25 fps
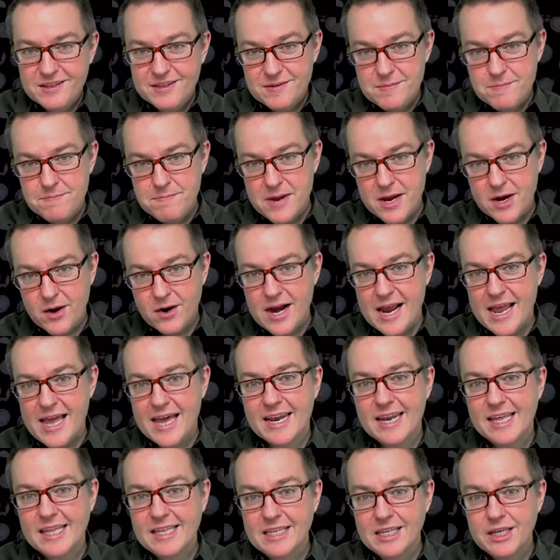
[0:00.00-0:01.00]
Mary had
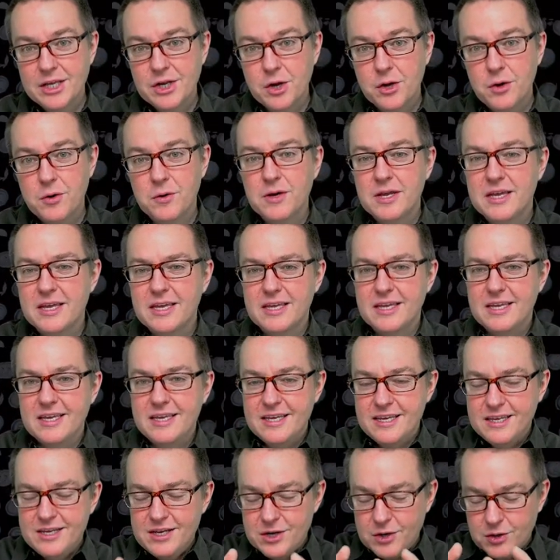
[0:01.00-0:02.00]
a little,
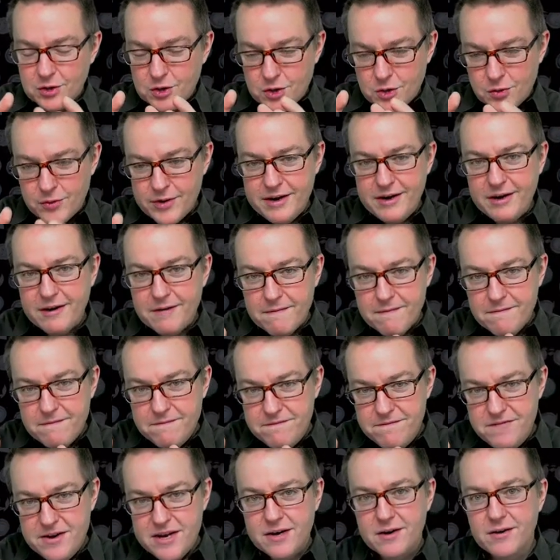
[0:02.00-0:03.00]
created a
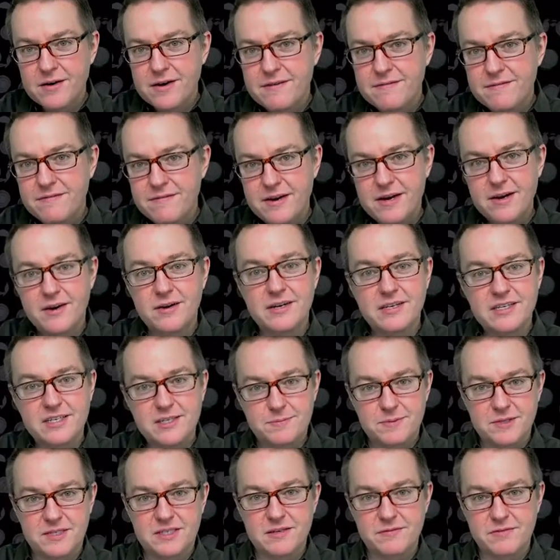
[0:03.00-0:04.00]
very, very
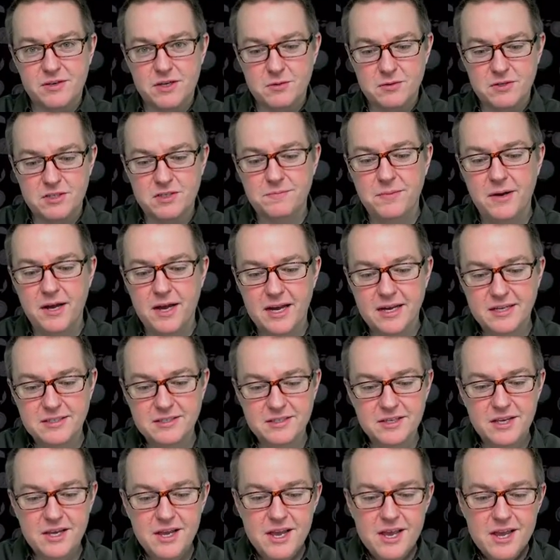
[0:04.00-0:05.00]
specific response.
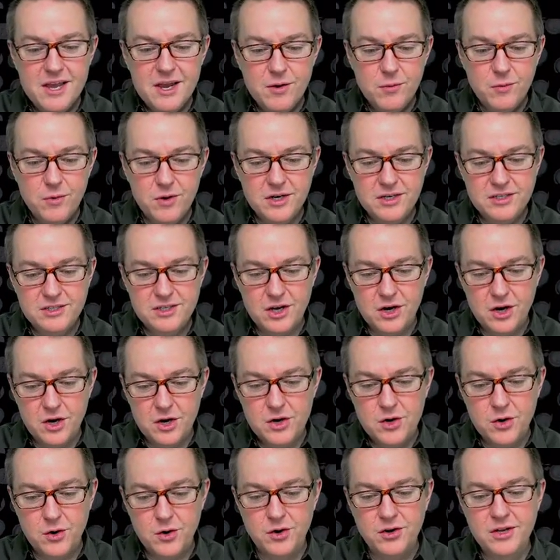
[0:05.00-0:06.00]
Whereas a
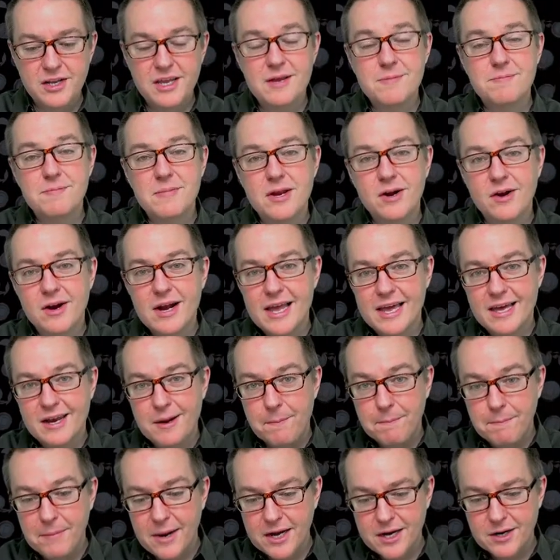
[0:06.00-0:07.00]
girl named Mary had a
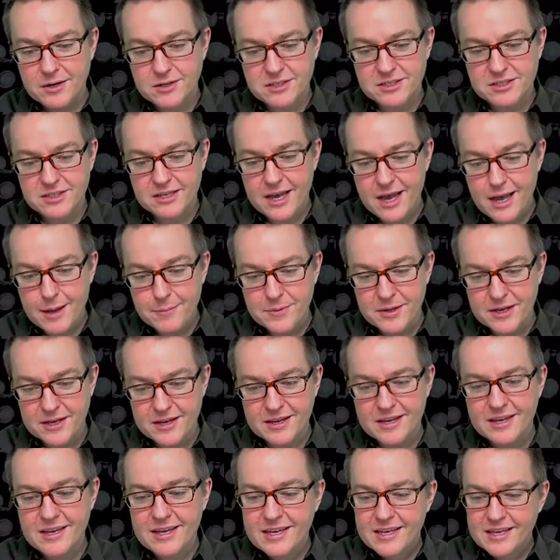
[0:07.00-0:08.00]

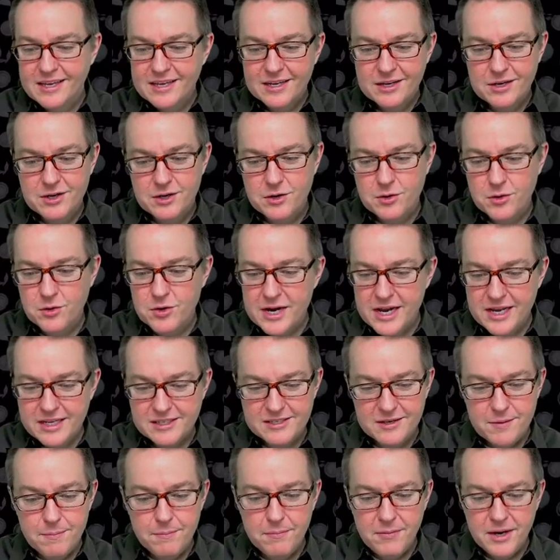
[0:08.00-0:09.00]
microscopic creates
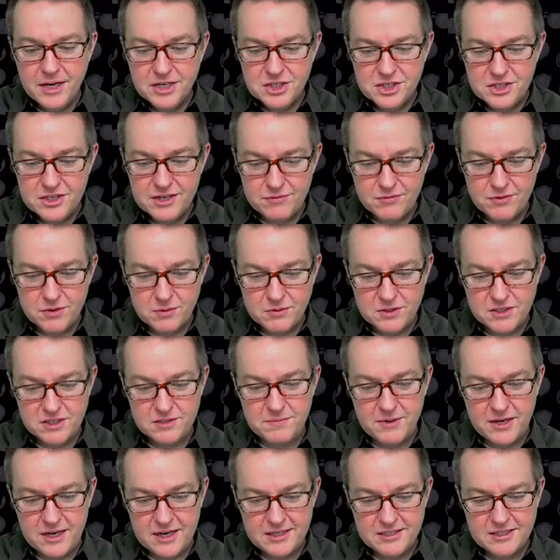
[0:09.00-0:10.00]
a much different
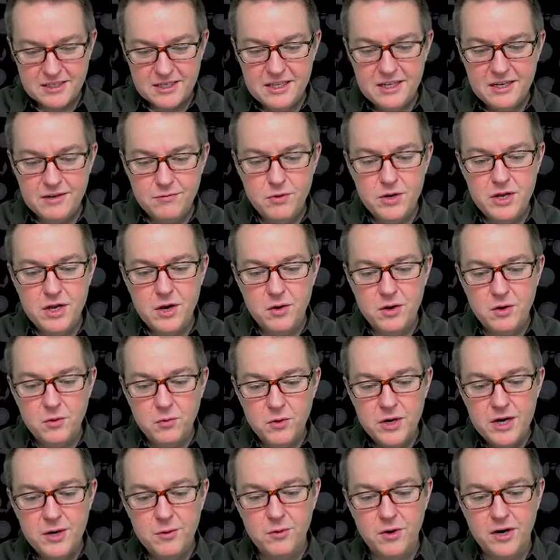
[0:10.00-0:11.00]
response. And then if we go and
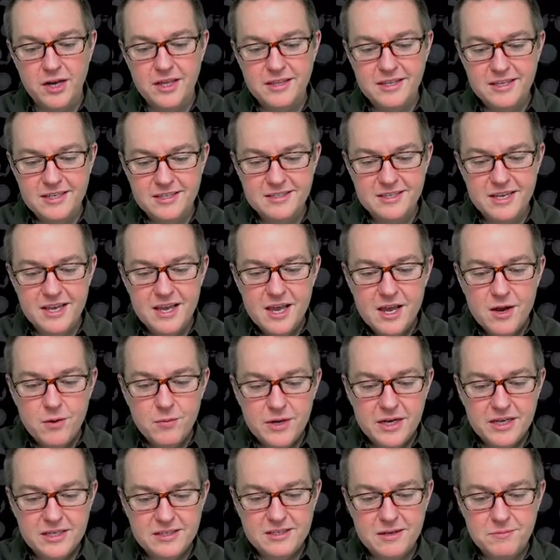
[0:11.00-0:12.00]
rerun this, we
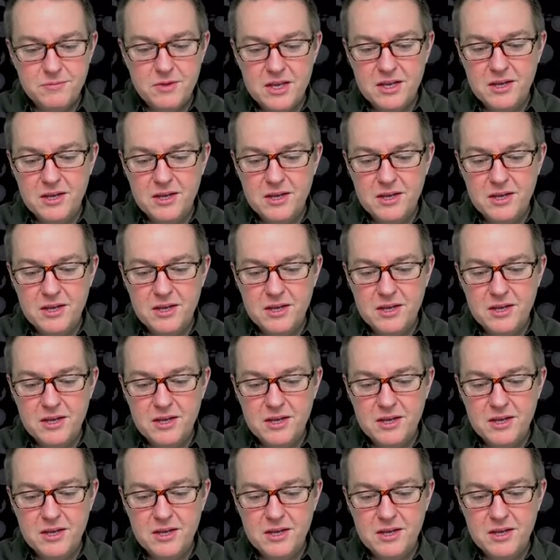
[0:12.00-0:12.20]
get something